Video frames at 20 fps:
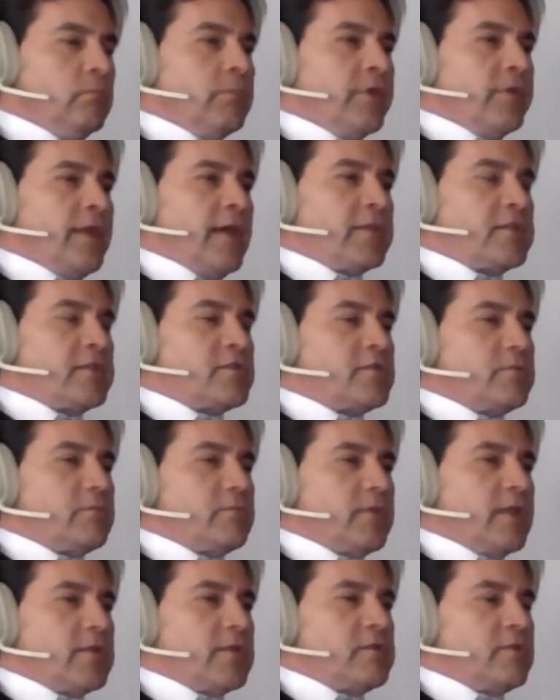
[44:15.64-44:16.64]
But that's
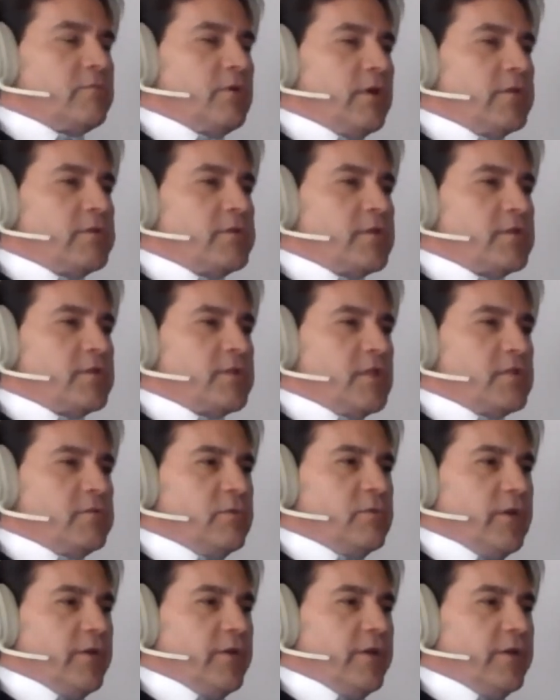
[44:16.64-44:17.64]
a very
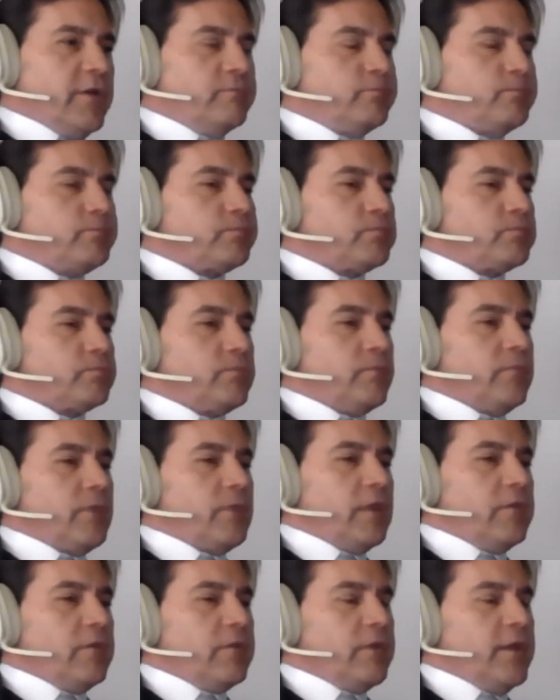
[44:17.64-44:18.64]
successful area.
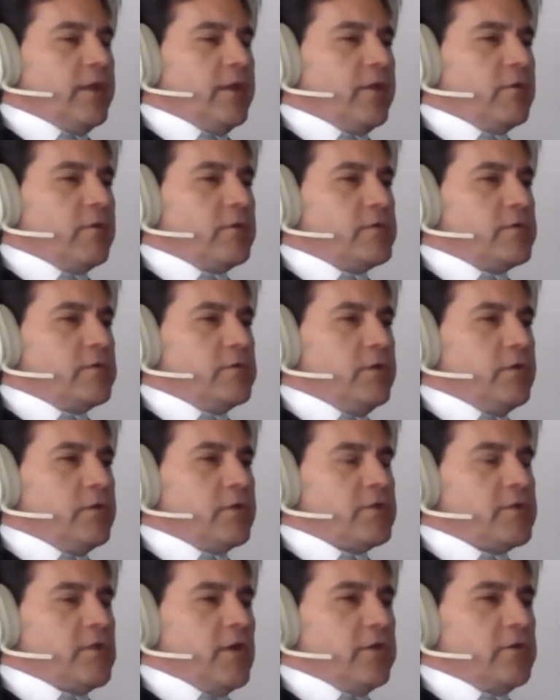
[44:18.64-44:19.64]
There's
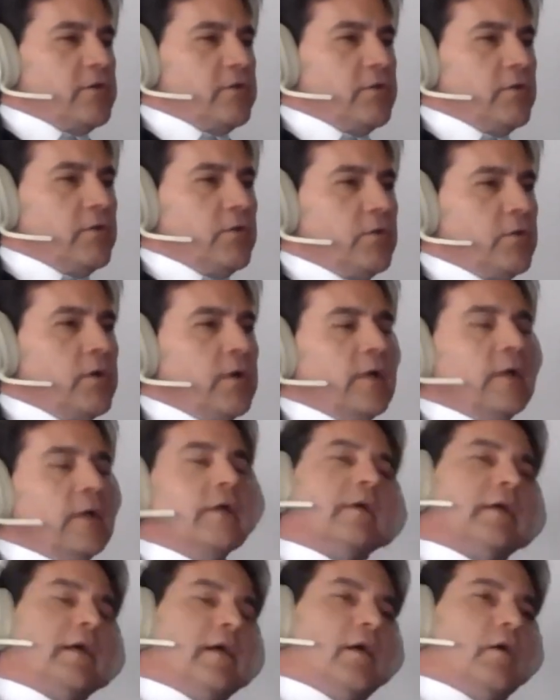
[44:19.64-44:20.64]
Unisot, who
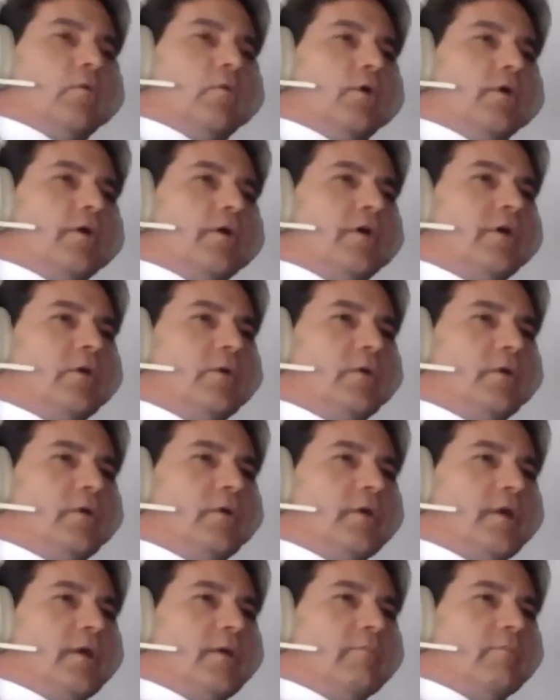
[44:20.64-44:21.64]
are working
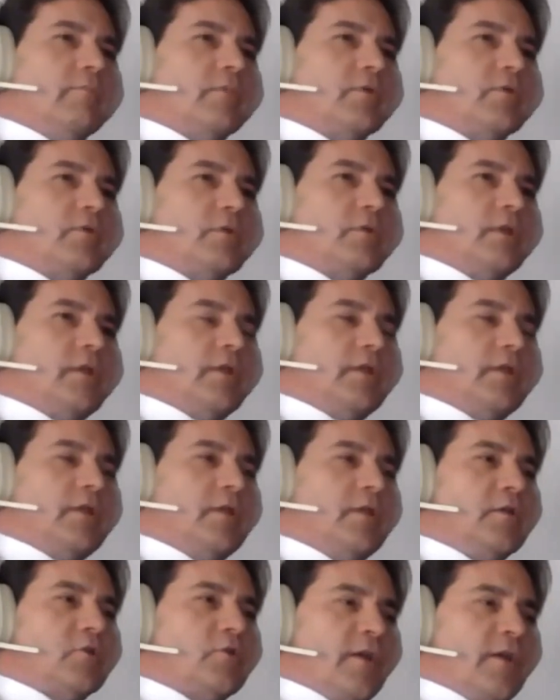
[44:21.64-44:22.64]
on
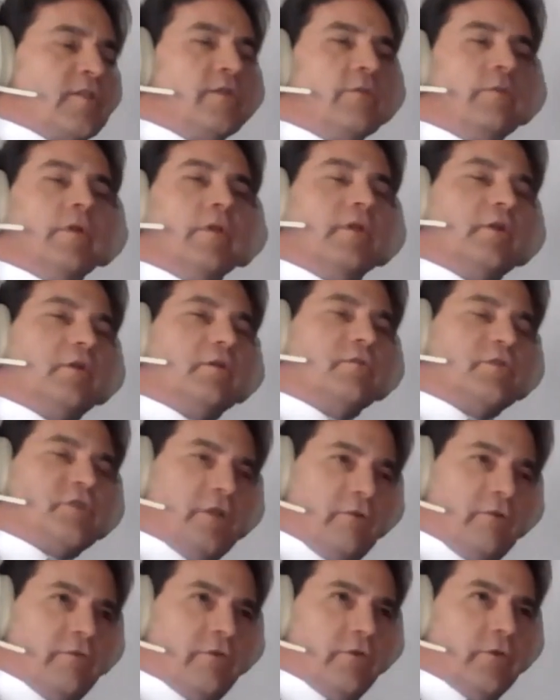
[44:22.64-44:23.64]
the traceability of
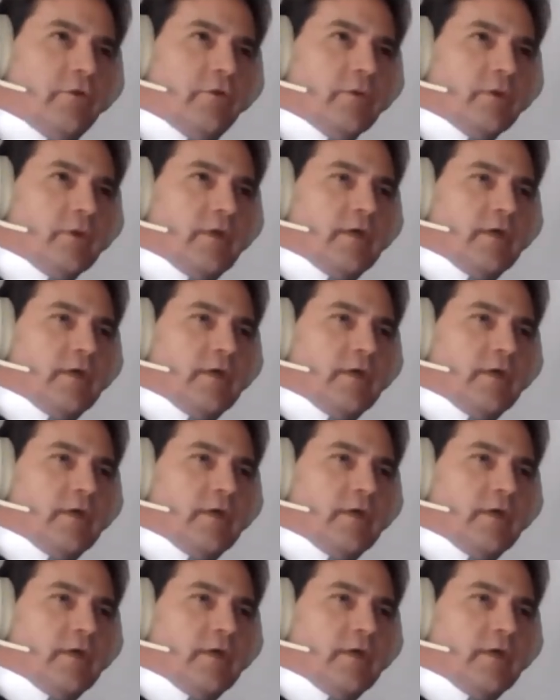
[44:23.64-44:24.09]
seafood.